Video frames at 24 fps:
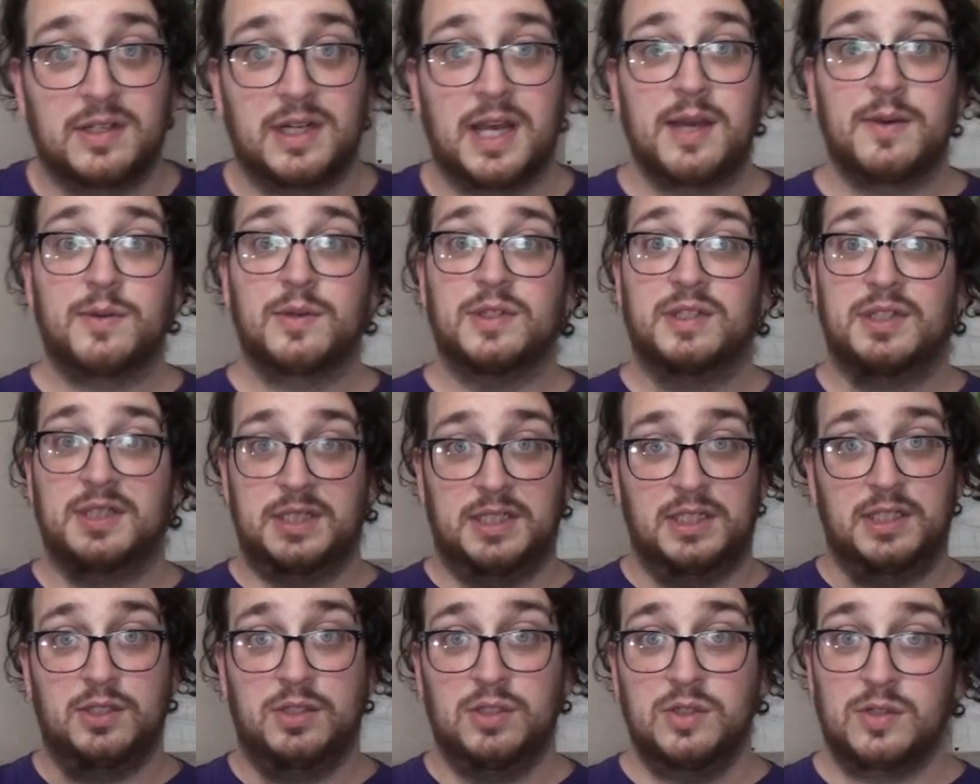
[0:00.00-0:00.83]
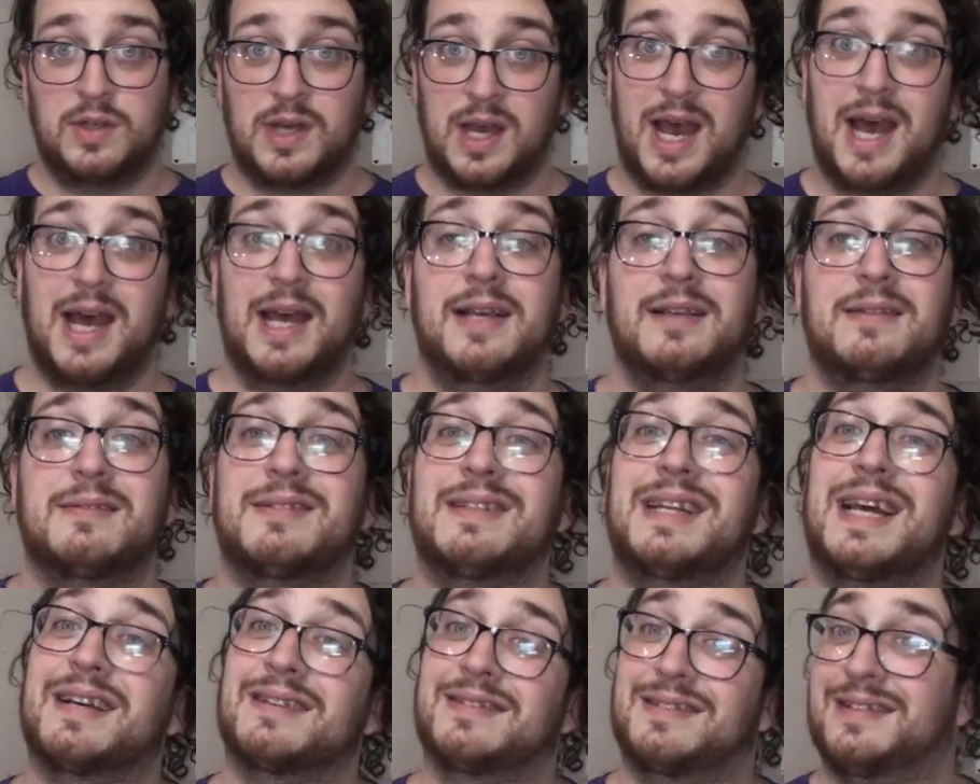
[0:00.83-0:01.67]
and I will see you guys
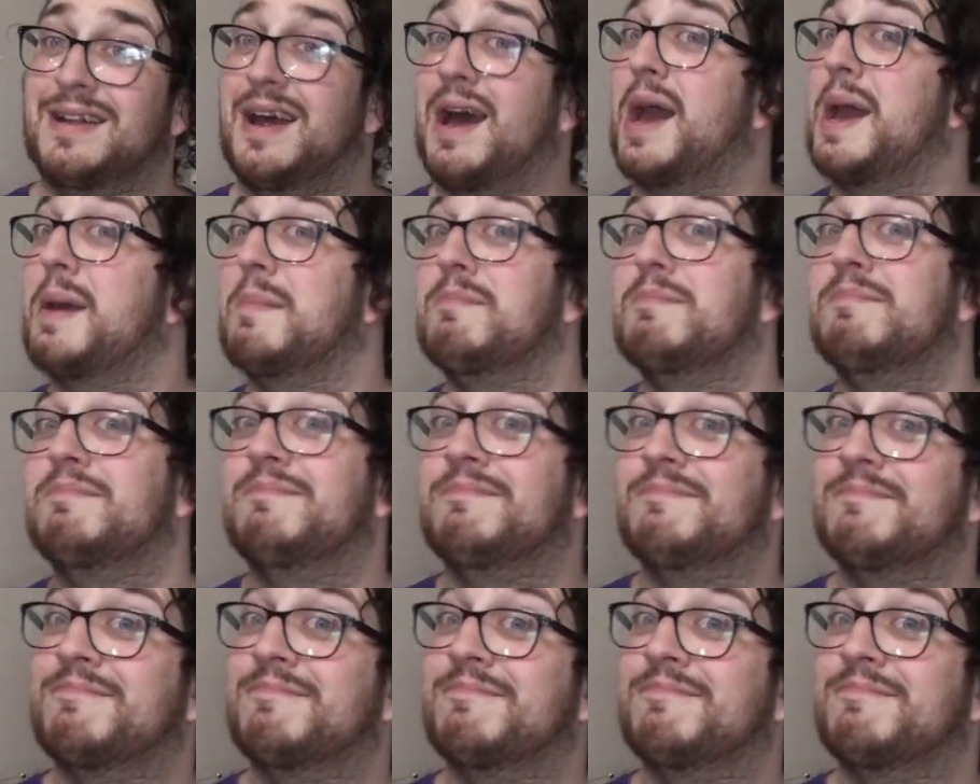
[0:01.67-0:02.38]
next time.